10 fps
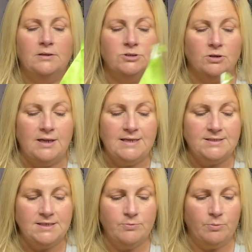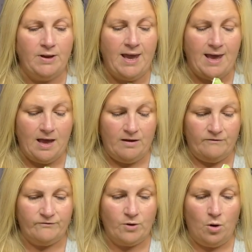So let's see what we
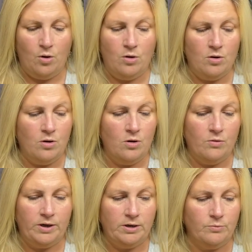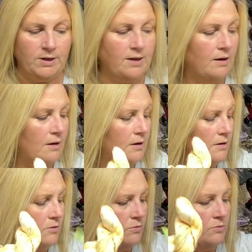have. Oh, here we
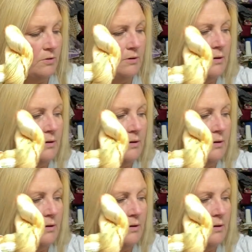go.